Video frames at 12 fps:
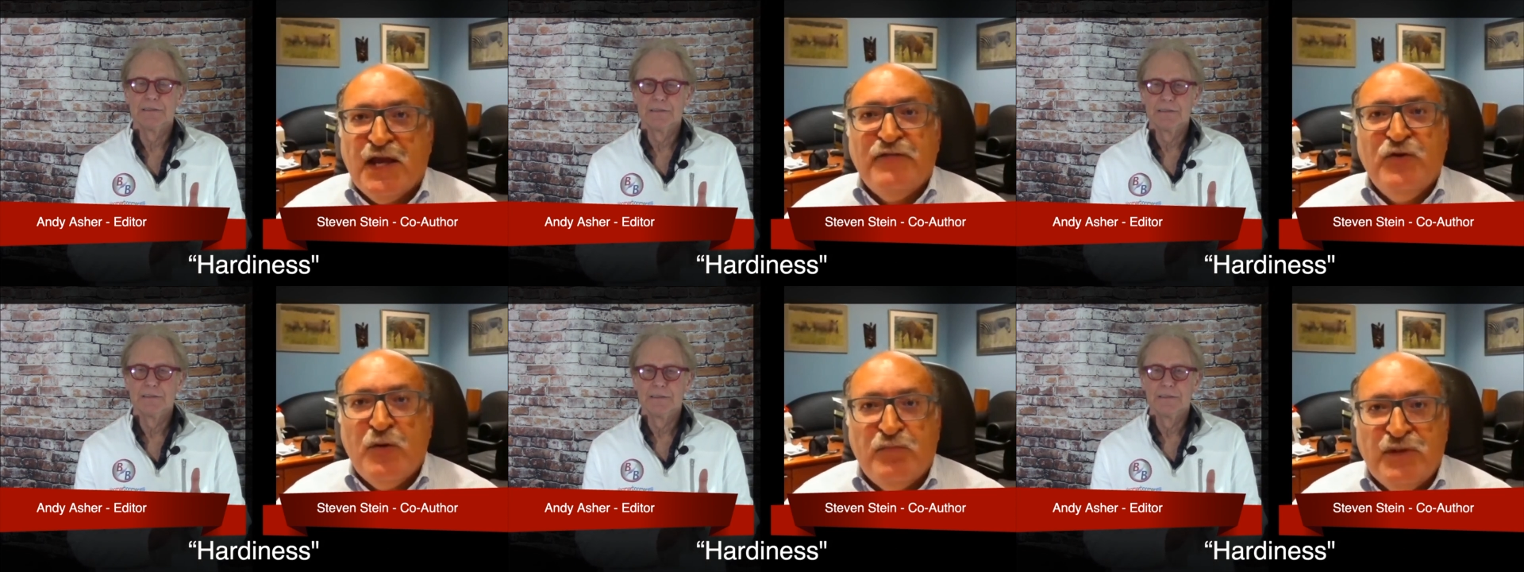Speaker 1: They
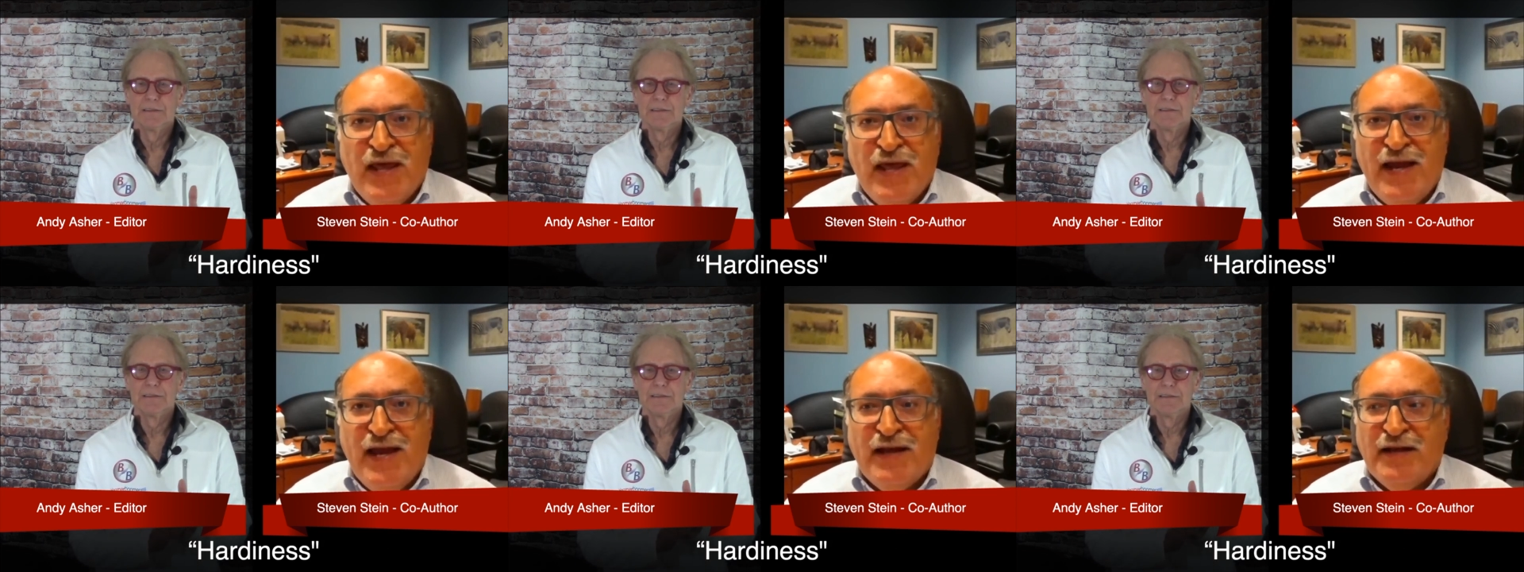have no
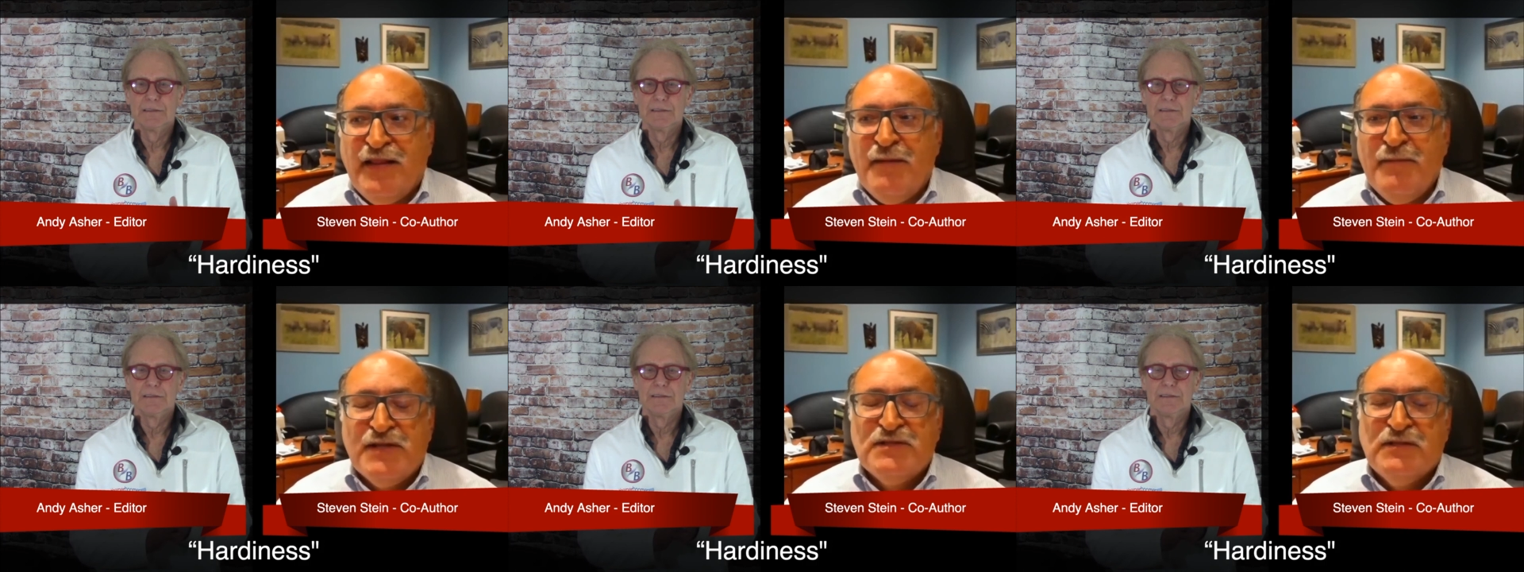plan, and
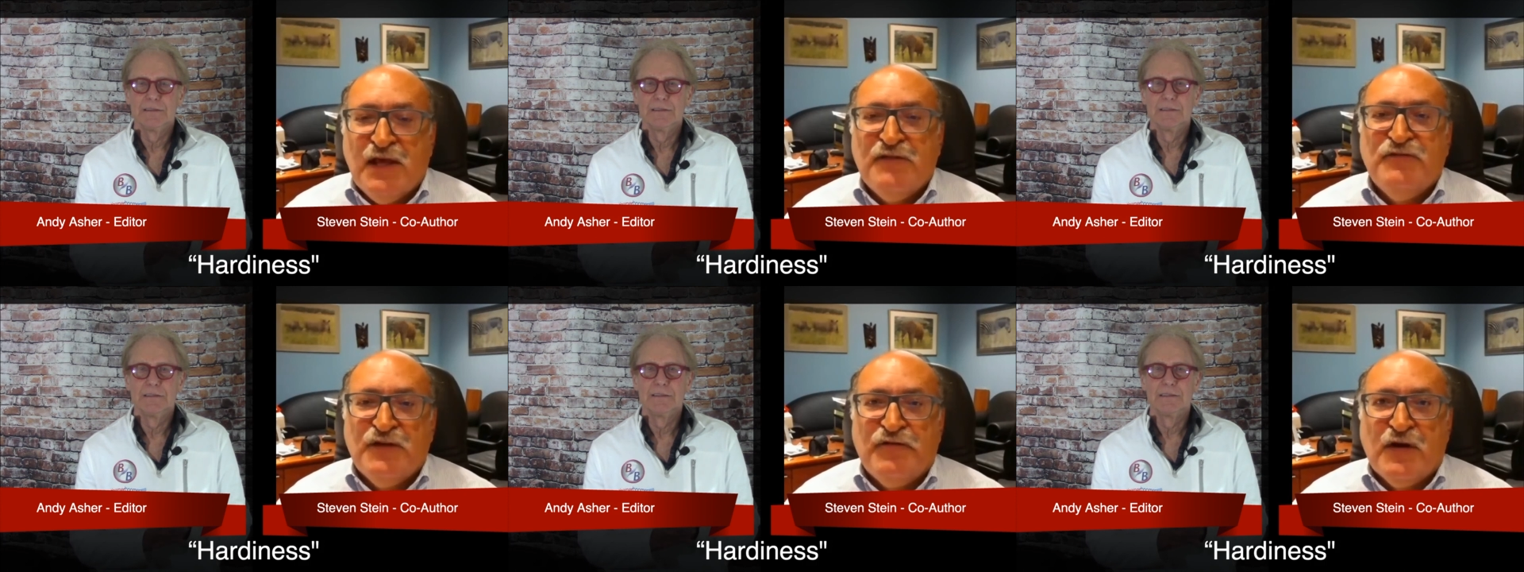that makes
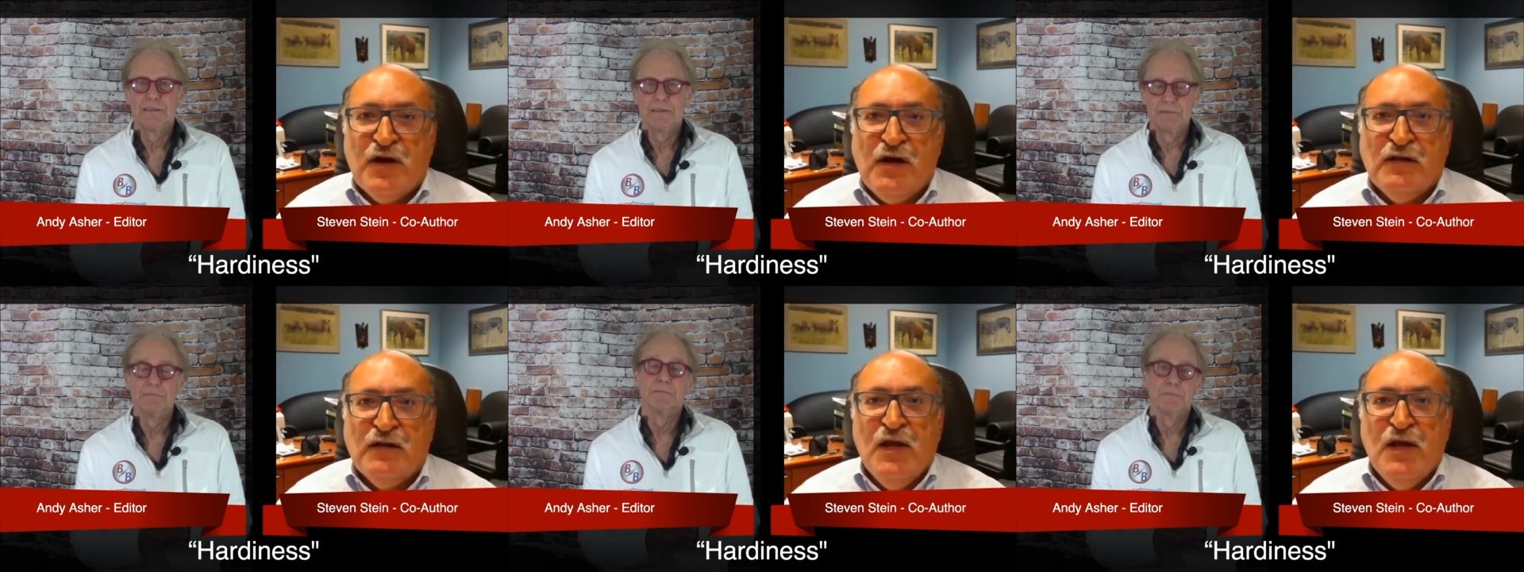life
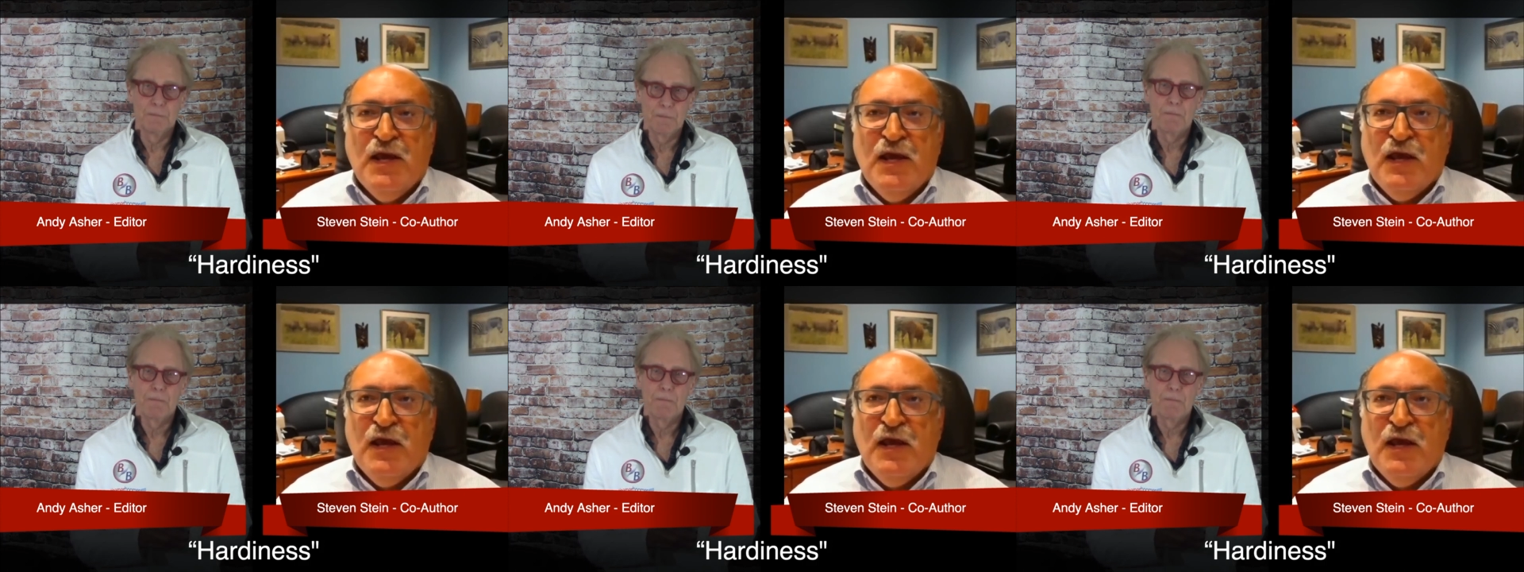difficult.